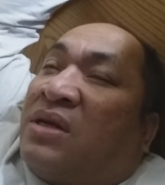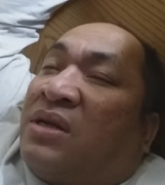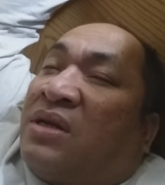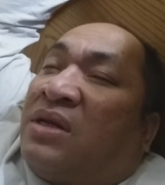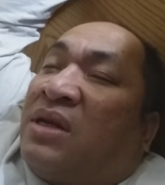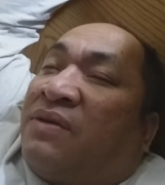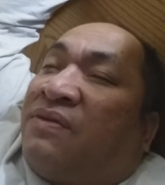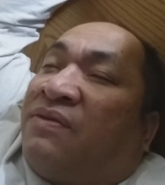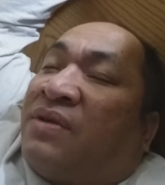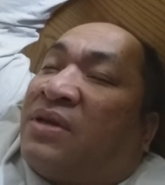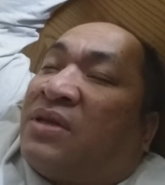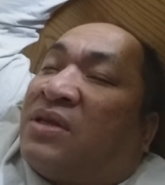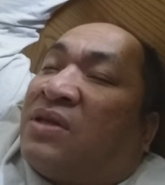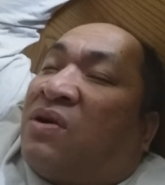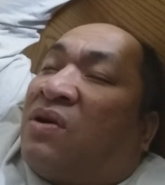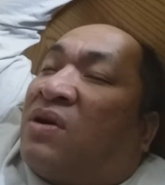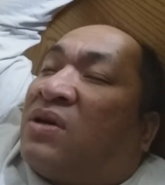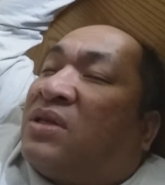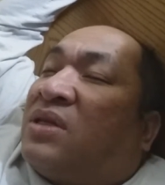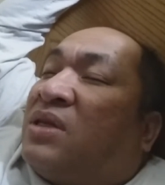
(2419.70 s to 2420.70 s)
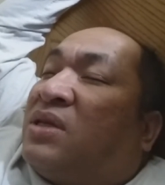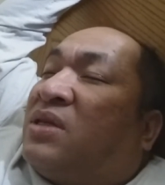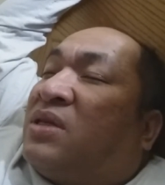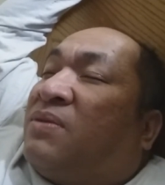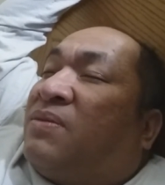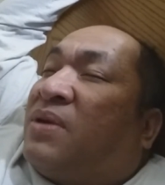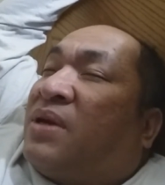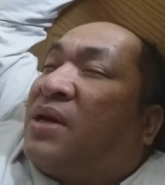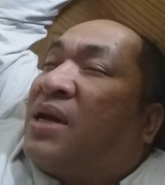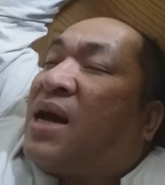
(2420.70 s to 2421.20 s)
different star
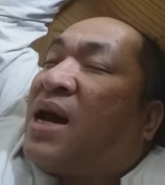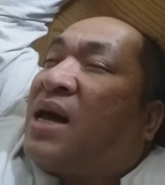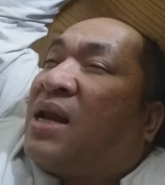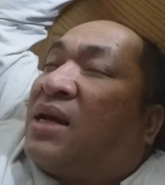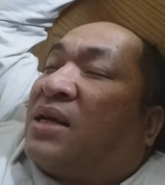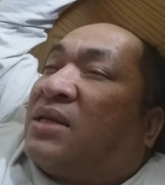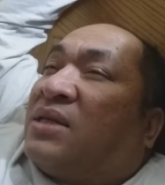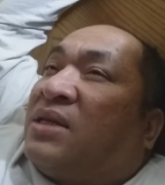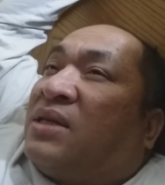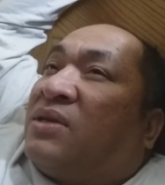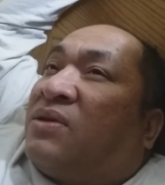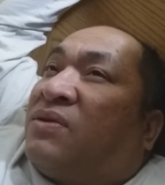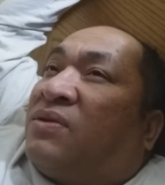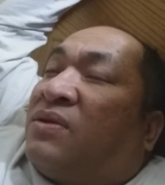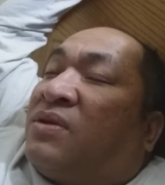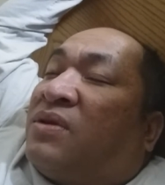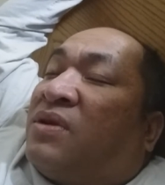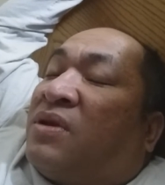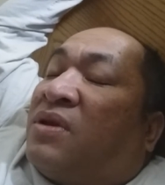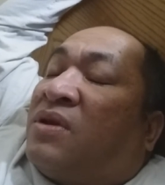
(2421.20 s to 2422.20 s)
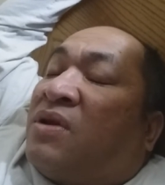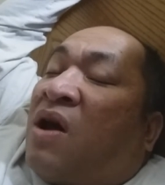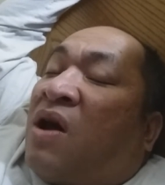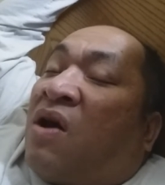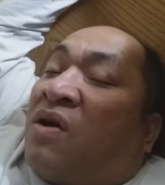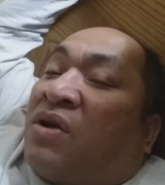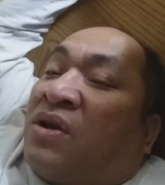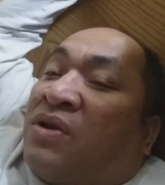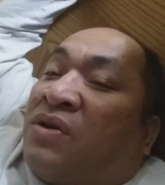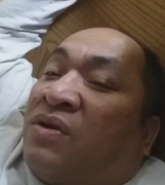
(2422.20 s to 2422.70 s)
system and galaxy
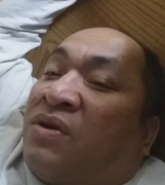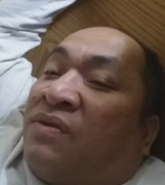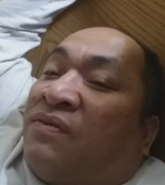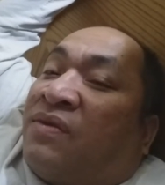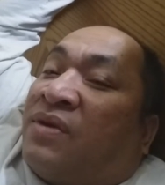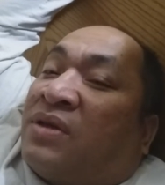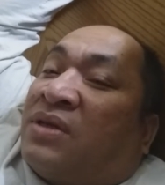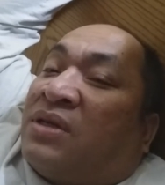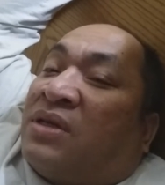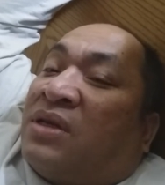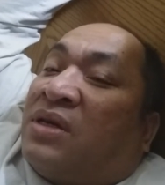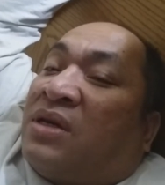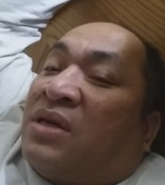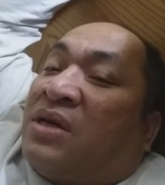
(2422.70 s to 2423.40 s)
throughout the universe.